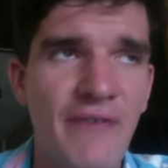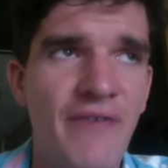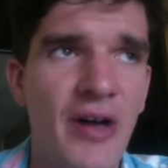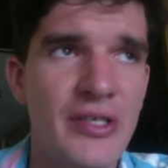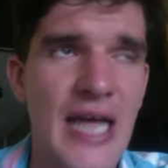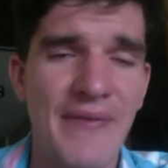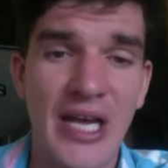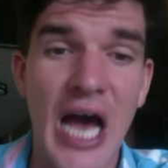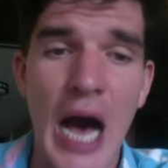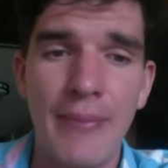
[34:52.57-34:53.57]
Felton's kind of a
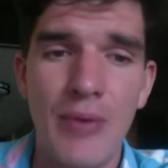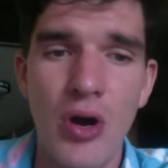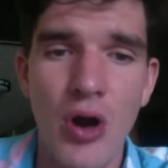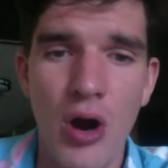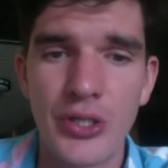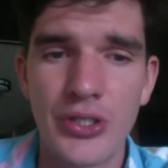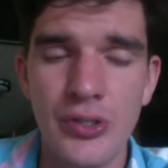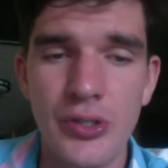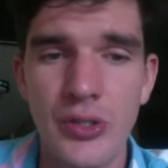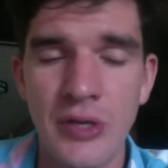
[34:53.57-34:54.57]
combo guard
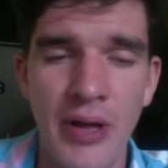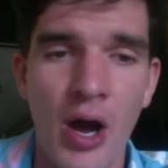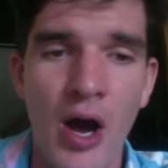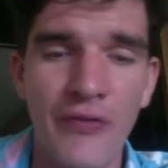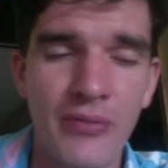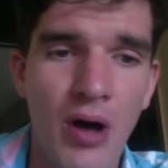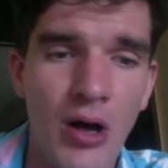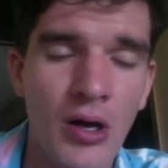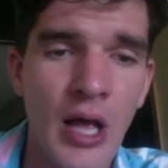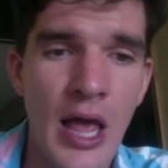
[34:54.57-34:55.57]
too, so he can play off the
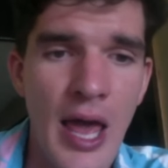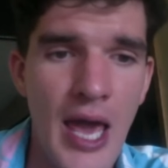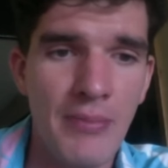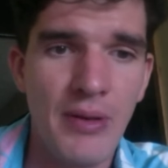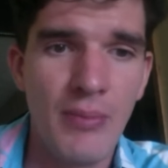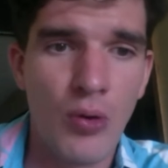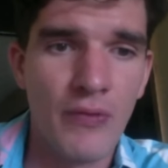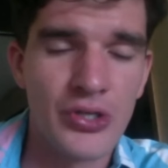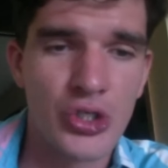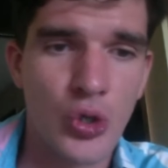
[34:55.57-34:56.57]
ball and be more of
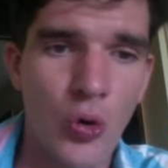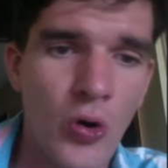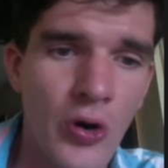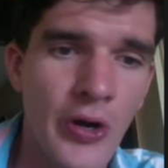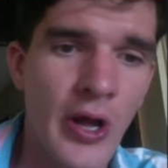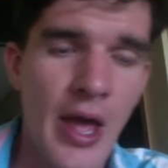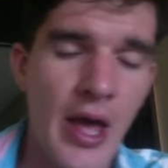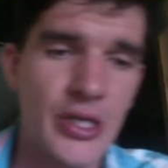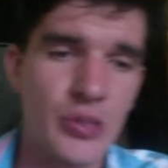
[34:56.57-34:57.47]
a scorer as